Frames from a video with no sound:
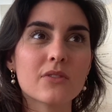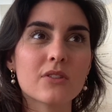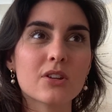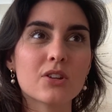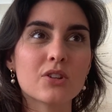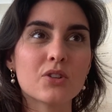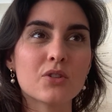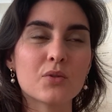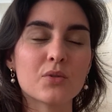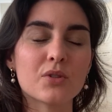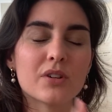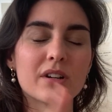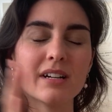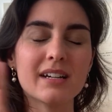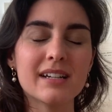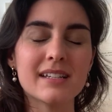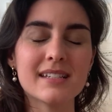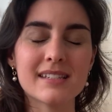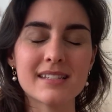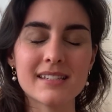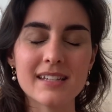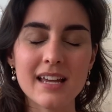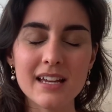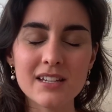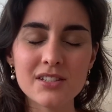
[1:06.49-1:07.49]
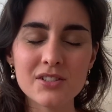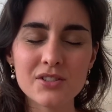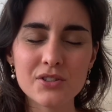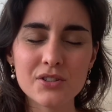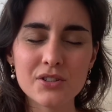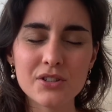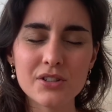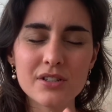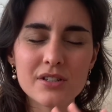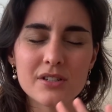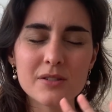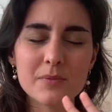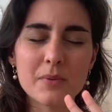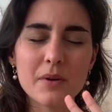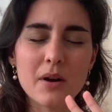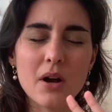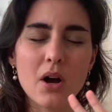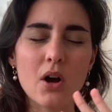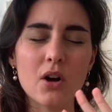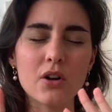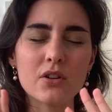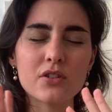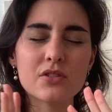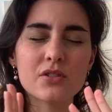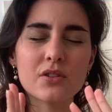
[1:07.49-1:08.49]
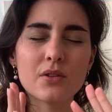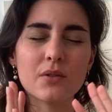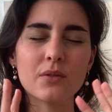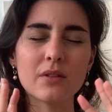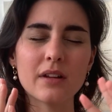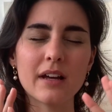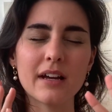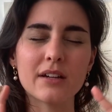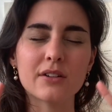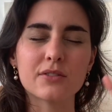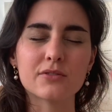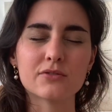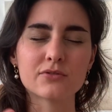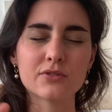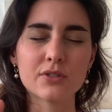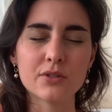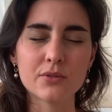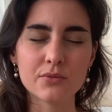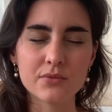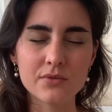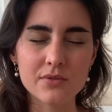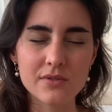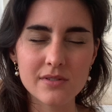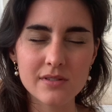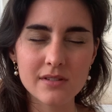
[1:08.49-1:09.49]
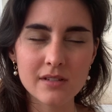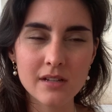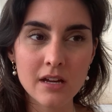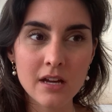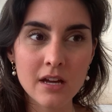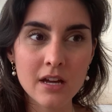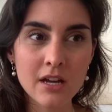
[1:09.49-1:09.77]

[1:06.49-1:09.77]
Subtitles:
your ancestors, but also like roots.